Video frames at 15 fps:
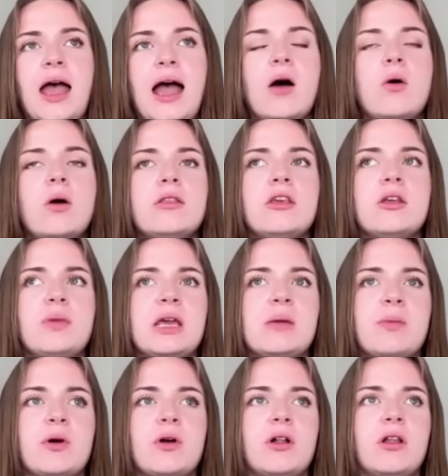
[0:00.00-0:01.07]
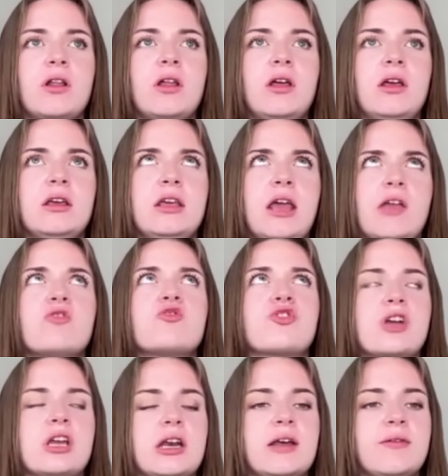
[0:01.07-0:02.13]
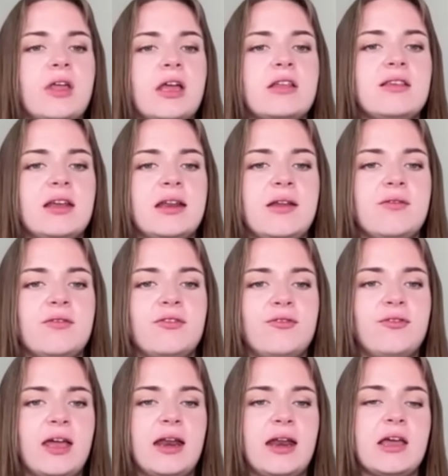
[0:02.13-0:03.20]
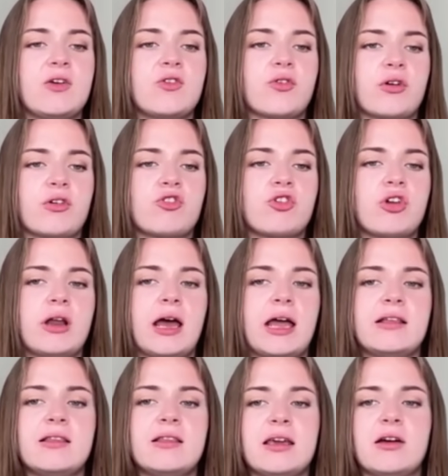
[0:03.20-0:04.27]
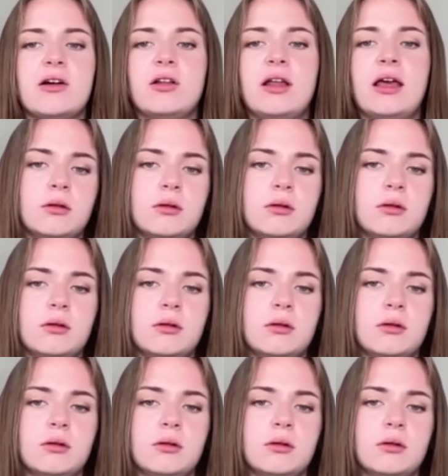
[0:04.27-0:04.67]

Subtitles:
How did people get treated if they didn't fit a Christian ideal?